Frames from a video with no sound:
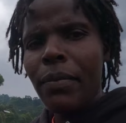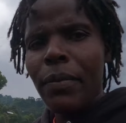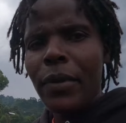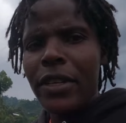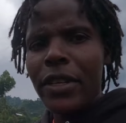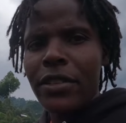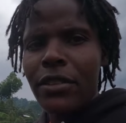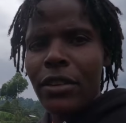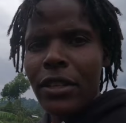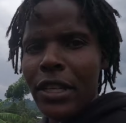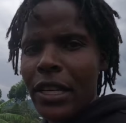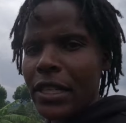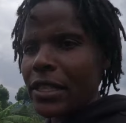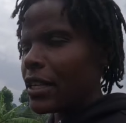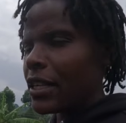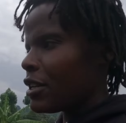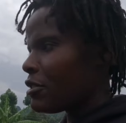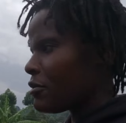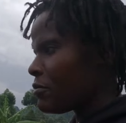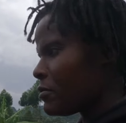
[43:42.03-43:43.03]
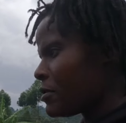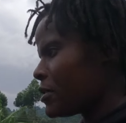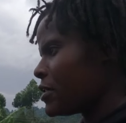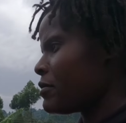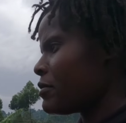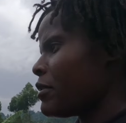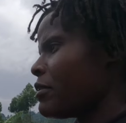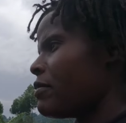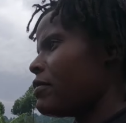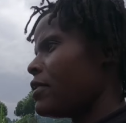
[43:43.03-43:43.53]
please don't get tired of
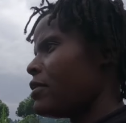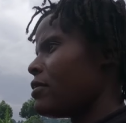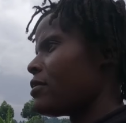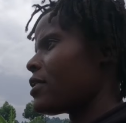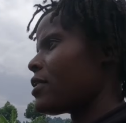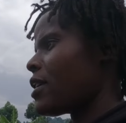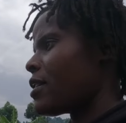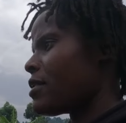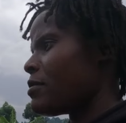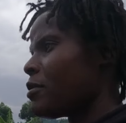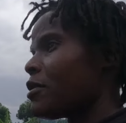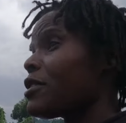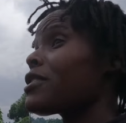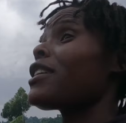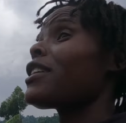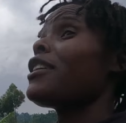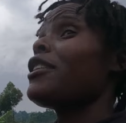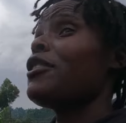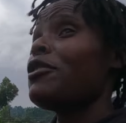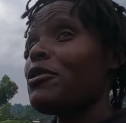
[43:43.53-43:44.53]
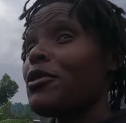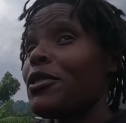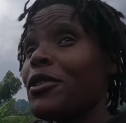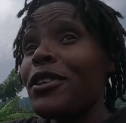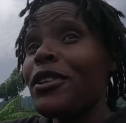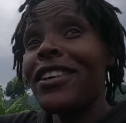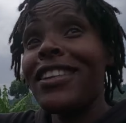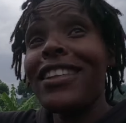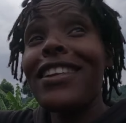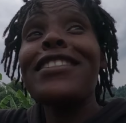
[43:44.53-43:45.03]
watching my videos, guys, because I know
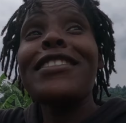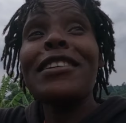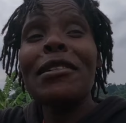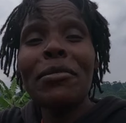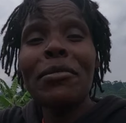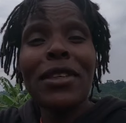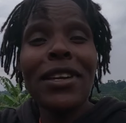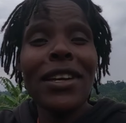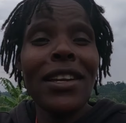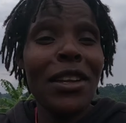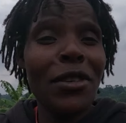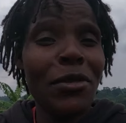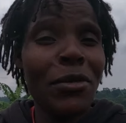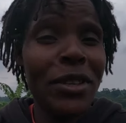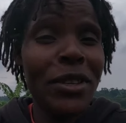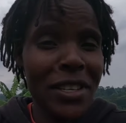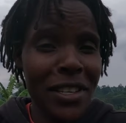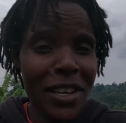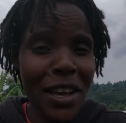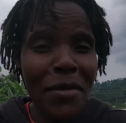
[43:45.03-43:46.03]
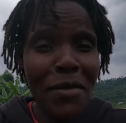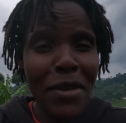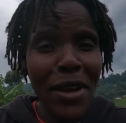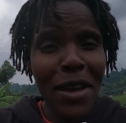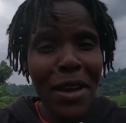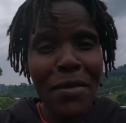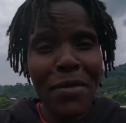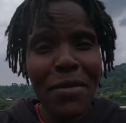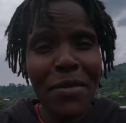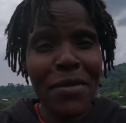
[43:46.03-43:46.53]
there's something new which is coming
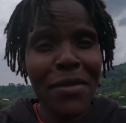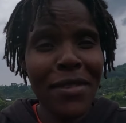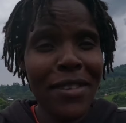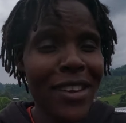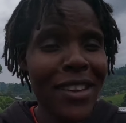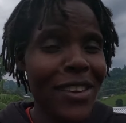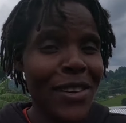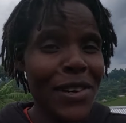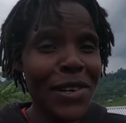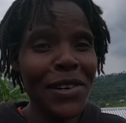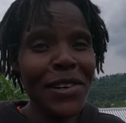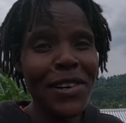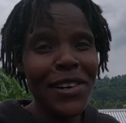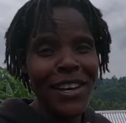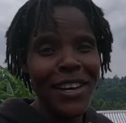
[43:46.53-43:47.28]
up. Yo?